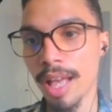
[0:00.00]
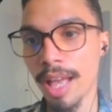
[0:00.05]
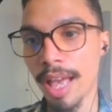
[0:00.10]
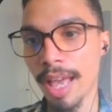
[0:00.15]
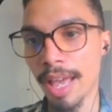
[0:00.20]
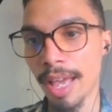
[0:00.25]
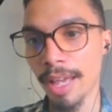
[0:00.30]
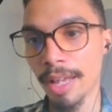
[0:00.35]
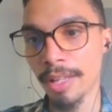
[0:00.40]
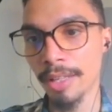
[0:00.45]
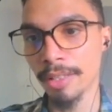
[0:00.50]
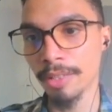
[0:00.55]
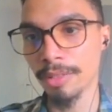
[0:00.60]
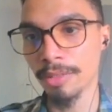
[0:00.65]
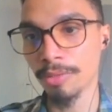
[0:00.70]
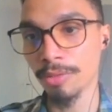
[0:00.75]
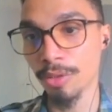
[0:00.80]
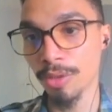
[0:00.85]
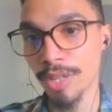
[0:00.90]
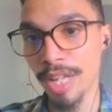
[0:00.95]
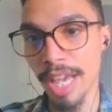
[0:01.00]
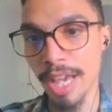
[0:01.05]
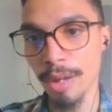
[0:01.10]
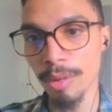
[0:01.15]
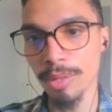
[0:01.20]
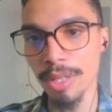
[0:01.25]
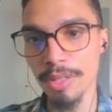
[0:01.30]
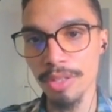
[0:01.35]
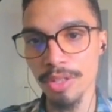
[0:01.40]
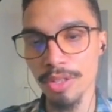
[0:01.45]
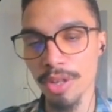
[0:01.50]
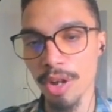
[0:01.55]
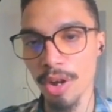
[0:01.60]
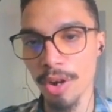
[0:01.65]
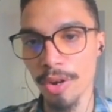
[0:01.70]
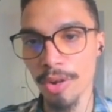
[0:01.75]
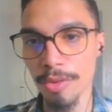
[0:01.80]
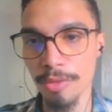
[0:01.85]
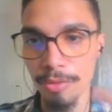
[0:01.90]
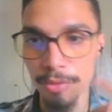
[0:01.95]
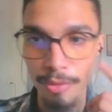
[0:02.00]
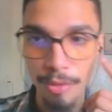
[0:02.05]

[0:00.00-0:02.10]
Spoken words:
And for now, let's start